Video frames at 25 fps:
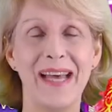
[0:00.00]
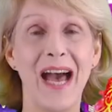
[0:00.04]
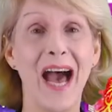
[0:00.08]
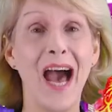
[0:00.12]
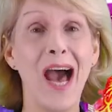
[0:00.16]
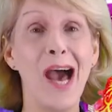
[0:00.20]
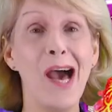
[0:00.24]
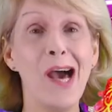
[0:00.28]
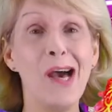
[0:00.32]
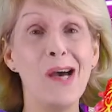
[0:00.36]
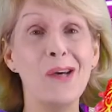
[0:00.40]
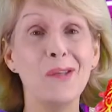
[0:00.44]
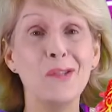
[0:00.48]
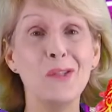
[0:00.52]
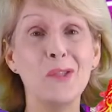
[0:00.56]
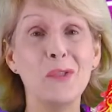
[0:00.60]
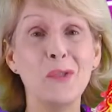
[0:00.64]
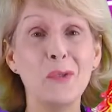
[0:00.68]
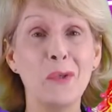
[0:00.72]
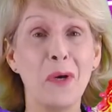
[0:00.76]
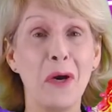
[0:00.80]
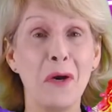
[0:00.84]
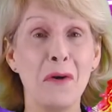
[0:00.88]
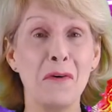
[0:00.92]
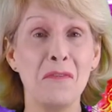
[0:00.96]
How
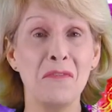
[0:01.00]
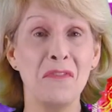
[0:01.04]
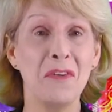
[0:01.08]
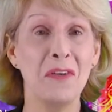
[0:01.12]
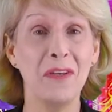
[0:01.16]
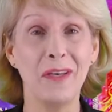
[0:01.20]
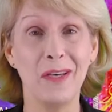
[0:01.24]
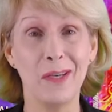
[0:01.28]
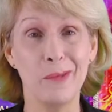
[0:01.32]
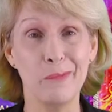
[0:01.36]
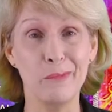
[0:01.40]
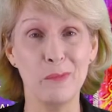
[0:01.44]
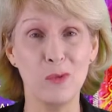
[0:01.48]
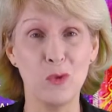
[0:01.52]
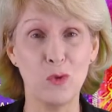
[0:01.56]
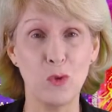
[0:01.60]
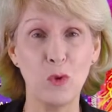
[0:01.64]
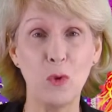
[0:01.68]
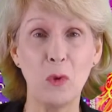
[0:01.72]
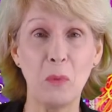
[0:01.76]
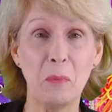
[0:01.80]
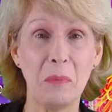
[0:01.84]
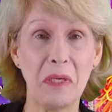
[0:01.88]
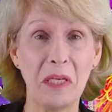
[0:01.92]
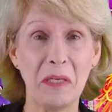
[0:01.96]
to overcome
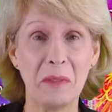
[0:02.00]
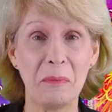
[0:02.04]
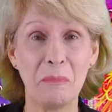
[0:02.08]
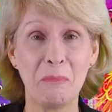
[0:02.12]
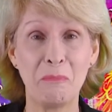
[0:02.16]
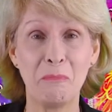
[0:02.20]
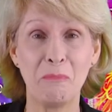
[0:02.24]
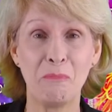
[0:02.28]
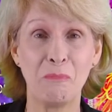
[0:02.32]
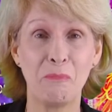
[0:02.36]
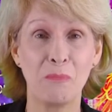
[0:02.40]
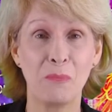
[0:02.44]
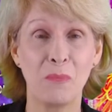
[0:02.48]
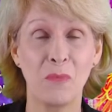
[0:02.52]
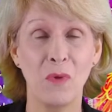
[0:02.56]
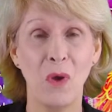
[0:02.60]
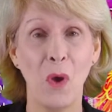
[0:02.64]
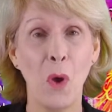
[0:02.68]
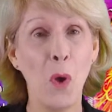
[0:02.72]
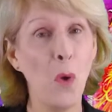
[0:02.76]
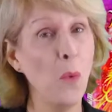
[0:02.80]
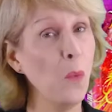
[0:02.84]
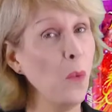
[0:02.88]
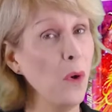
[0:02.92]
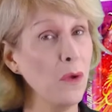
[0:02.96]
trauma.
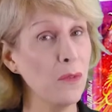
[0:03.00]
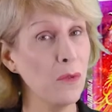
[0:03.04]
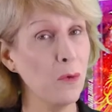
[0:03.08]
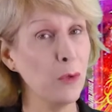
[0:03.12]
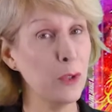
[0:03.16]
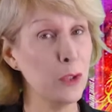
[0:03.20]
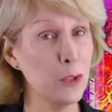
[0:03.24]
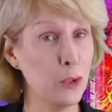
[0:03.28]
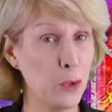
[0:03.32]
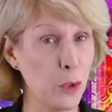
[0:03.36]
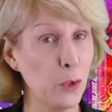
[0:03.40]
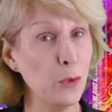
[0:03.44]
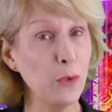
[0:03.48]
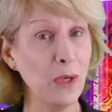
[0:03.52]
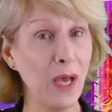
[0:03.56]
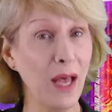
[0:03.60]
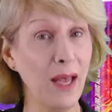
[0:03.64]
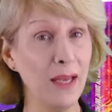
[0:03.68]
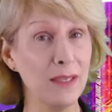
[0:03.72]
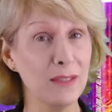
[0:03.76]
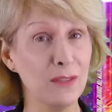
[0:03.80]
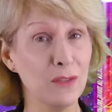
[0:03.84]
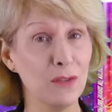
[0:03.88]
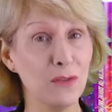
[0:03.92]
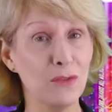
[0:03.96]
Well, there are two
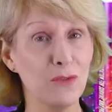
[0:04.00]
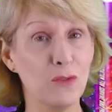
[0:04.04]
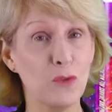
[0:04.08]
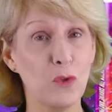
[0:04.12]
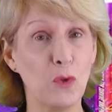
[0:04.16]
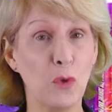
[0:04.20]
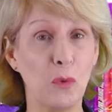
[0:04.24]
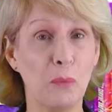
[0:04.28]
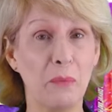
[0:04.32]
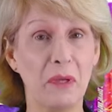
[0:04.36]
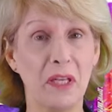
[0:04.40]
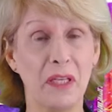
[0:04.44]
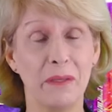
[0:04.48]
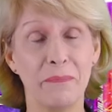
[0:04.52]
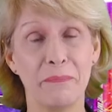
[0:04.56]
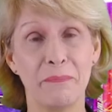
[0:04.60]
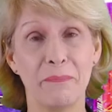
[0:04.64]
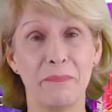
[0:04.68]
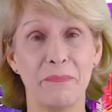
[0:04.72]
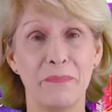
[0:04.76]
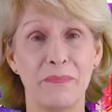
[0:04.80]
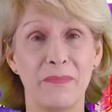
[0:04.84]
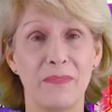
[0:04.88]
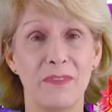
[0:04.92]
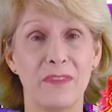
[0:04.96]
kinds of trauma.
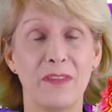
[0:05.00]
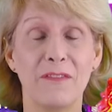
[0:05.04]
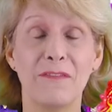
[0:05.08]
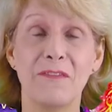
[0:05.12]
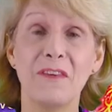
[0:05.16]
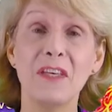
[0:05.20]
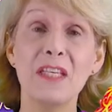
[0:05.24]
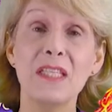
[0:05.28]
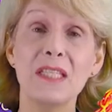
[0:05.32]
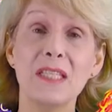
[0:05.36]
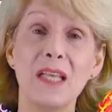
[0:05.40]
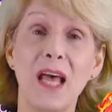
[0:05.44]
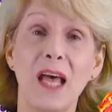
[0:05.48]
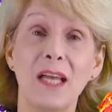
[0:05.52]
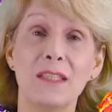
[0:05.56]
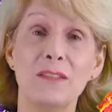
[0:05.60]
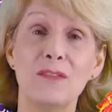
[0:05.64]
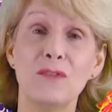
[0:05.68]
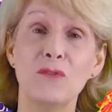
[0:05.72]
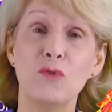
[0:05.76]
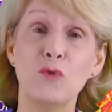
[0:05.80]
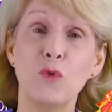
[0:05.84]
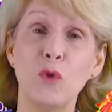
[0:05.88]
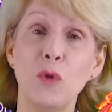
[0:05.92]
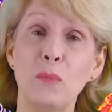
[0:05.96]
The first
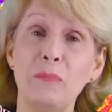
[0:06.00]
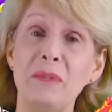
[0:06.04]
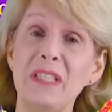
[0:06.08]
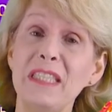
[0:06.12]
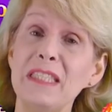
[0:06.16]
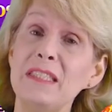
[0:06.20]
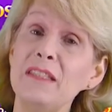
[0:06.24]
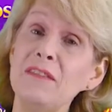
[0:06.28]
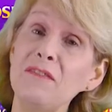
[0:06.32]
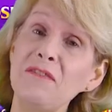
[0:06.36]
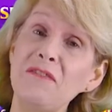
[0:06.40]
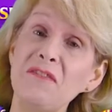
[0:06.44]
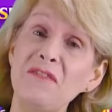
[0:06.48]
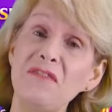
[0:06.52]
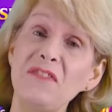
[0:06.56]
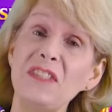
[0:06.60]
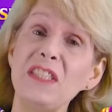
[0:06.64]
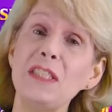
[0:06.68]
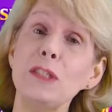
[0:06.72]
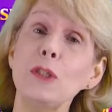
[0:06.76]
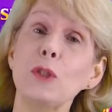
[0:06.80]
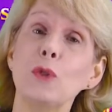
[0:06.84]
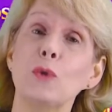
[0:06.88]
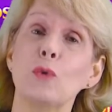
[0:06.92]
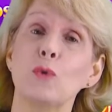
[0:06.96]
kind of trauma is a
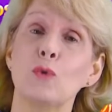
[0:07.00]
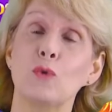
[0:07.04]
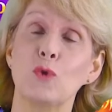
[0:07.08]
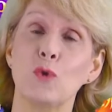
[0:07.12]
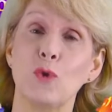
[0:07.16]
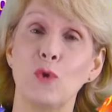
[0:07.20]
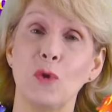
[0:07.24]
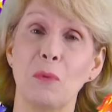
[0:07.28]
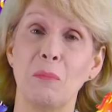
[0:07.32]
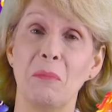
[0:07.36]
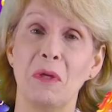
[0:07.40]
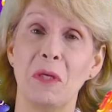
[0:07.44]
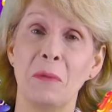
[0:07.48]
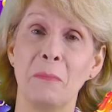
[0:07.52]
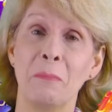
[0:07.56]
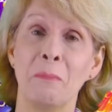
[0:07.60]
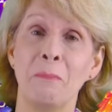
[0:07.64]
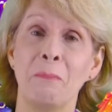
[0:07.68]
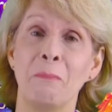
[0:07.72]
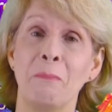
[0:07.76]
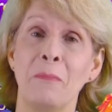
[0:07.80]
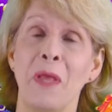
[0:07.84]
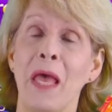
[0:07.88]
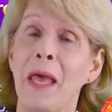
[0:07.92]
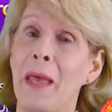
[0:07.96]
physical trauma.
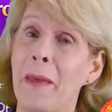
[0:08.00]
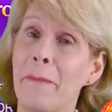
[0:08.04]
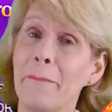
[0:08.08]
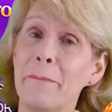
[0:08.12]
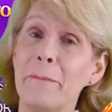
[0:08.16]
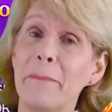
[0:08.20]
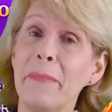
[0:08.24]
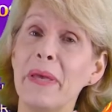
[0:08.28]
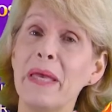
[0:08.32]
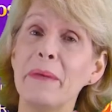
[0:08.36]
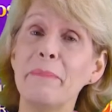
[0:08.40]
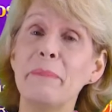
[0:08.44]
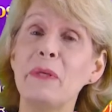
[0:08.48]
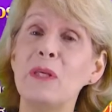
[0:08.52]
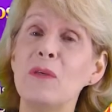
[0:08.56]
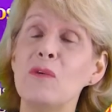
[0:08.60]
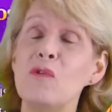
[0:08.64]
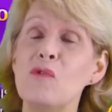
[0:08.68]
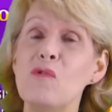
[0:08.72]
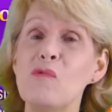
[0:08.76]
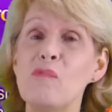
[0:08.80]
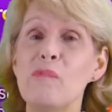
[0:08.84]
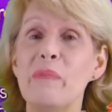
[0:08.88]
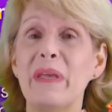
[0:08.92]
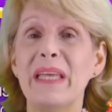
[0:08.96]
Maybe
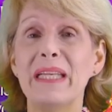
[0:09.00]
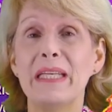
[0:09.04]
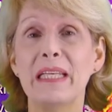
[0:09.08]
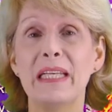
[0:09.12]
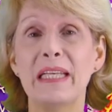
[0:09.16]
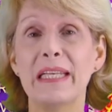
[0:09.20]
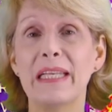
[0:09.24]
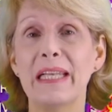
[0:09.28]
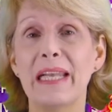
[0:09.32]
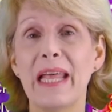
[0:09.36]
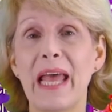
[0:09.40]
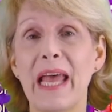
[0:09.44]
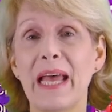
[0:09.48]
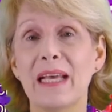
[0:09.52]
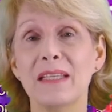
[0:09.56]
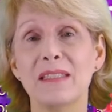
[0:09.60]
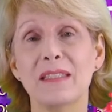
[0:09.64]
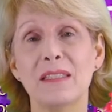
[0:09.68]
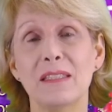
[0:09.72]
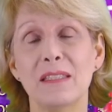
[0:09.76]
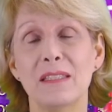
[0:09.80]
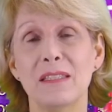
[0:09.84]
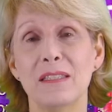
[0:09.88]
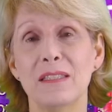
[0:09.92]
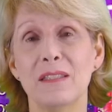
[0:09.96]
you've been in an
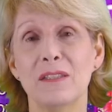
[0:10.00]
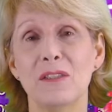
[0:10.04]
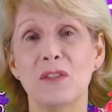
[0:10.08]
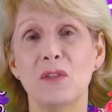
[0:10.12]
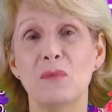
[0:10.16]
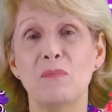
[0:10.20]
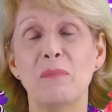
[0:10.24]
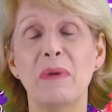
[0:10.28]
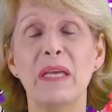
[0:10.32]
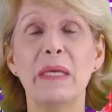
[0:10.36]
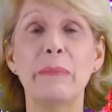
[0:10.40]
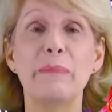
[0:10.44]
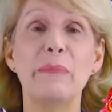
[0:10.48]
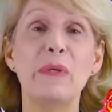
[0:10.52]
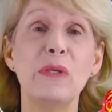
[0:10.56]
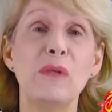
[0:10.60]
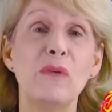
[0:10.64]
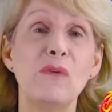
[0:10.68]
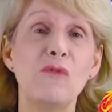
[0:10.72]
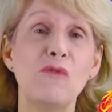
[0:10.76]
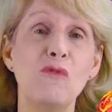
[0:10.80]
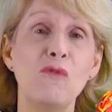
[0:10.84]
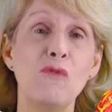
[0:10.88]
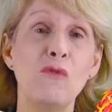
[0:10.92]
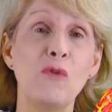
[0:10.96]
accident, maybe
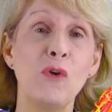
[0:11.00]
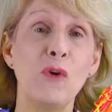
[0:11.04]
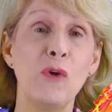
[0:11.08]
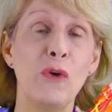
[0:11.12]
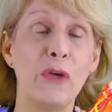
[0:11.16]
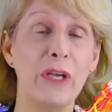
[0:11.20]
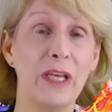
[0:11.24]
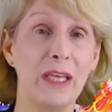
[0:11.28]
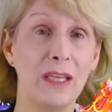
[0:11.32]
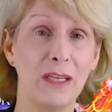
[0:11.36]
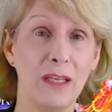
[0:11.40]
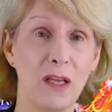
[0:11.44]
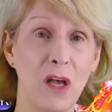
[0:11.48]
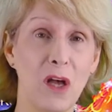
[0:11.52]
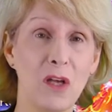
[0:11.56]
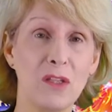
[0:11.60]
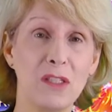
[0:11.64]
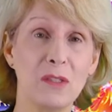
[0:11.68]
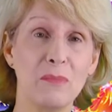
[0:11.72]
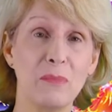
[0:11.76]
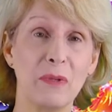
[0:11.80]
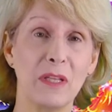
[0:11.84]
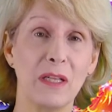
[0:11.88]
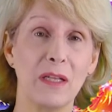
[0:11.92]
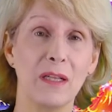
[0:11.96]
you are in
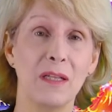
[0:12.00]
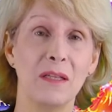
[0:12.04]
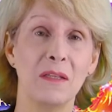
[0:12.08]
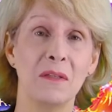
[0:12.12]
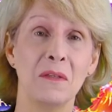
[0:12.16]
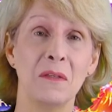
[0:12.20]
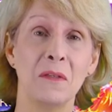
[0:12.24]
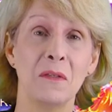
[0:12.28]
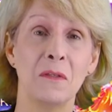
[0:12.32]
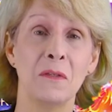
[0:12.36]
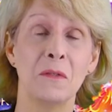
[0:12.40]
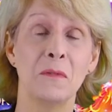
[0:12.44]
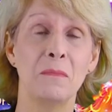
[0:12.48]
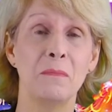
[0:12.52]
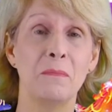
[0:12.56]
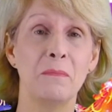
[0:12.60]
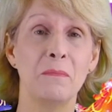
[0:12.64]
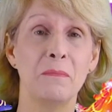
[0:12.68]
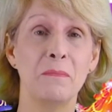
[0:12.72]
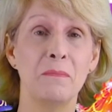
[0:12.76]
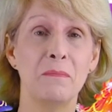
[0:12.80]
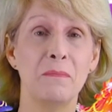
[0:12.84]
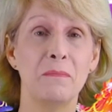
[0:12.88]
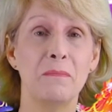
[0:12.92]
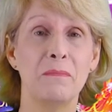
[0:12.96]
hospital,
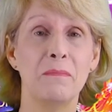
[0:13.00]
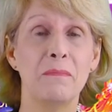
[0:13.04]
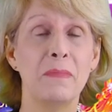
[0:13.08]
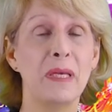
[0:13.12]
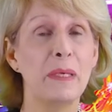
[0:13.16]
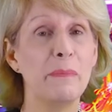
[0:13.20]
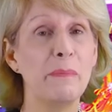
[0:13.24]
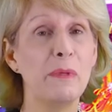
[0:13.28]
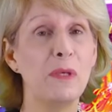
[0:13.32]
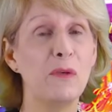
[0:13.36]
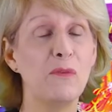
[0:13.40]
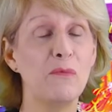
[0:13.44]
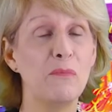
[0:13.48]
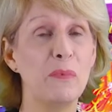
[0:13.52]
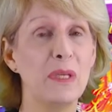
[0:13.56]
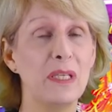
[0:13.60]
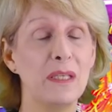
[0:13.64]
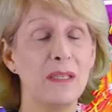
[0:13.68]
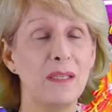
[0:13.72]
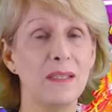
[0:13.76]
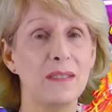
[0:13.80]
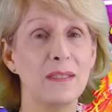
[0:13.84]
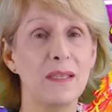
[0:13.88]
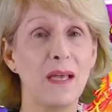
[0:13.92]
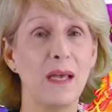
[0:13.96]
maybe you've
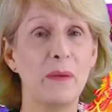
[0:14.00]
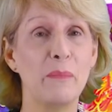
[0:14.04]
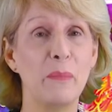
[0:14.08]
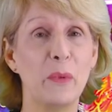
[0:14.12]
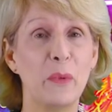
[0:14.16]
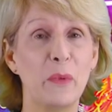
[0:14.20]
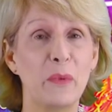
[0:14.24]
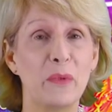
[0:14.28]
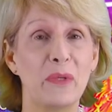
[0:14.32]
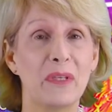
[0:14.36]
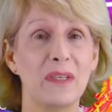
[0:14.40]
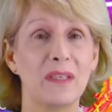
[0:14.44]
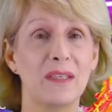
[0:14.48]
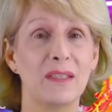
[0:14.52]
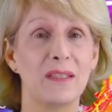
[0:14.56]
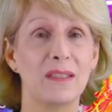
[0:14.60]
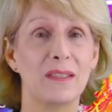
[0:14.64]
been disabled.